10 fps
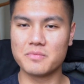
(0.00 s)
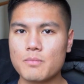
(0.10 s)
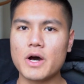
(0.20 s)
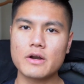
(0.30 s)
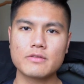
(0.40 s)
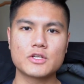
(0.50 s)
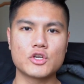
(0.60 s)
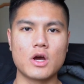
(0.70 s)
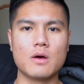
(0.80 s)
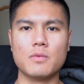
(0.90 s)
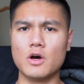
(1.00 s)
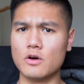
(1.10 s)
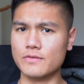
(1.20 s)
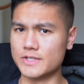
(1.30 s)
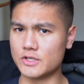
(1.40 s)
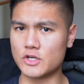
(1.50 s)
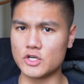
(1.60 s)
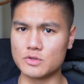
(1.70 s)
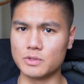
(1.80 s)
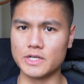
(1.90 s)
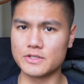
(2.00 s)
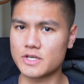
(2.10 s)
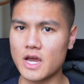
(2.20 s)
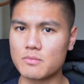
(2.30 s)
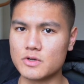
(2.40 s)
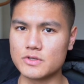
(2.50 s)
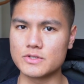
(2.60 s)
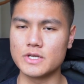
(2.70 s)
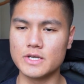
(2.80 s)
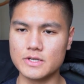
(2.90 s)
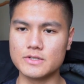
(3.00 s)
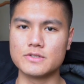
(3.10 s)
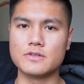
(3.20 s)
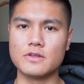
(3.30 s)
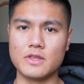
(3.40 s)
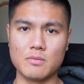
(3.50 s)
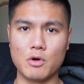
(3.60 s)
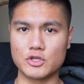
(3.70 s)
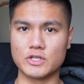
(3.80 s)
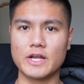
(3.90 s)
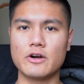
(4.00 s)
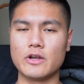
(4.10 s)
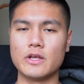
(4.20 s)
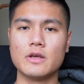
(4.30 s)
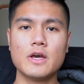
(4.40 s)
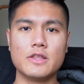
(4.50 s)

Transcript: Part of the charm of interchangeable lens cameras is their modularity,